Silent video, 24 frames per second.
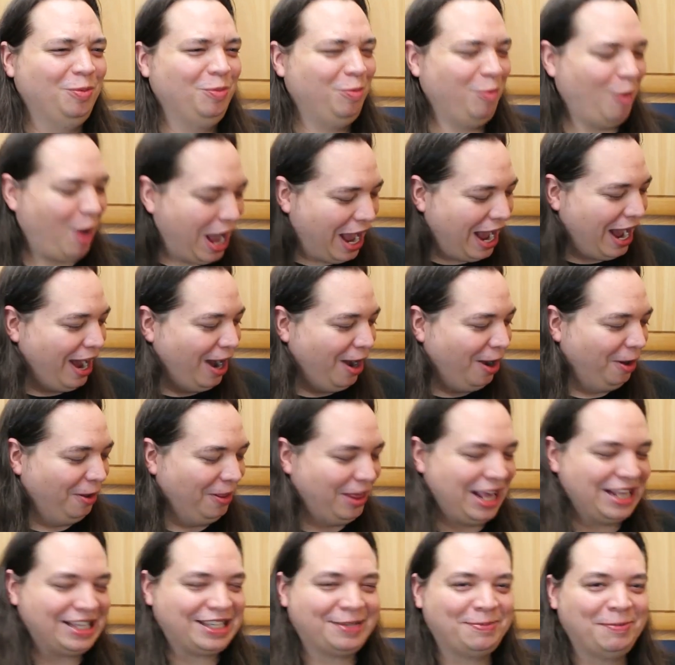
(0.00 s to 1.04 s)
Wow,
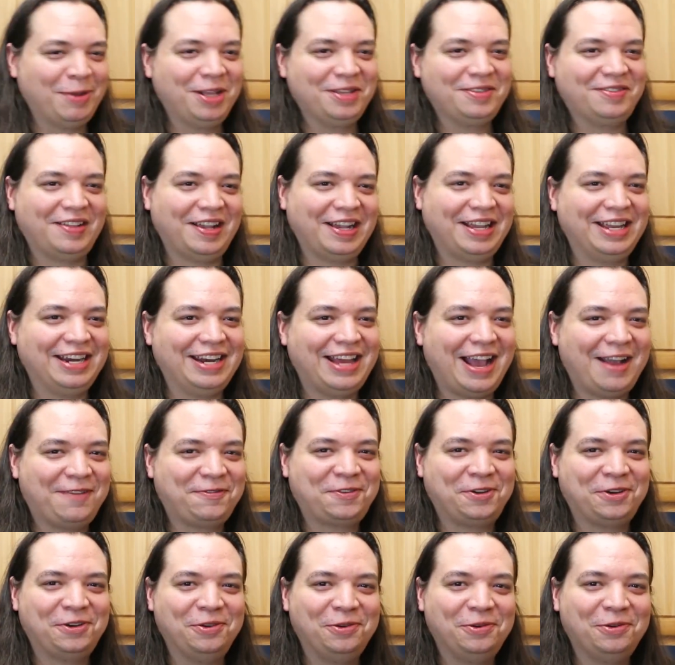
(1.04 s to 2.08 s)
that smells like an
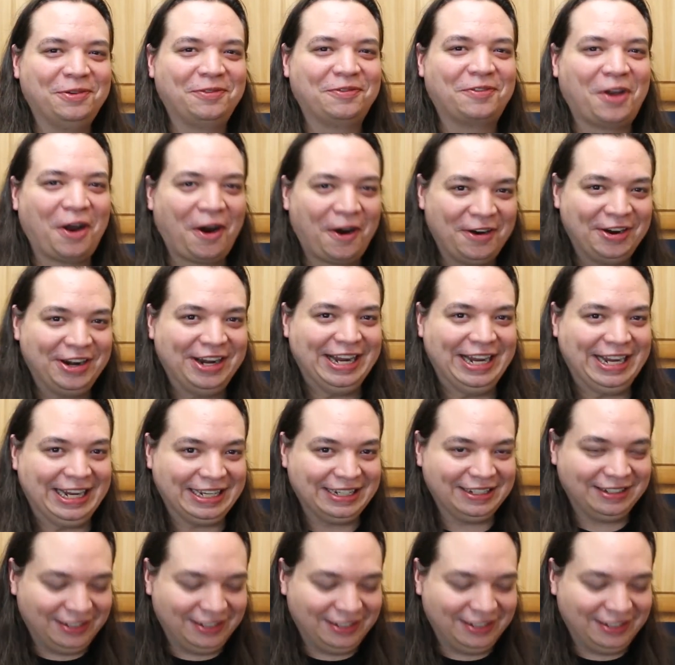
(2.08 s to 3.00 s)
afternoon of gardening.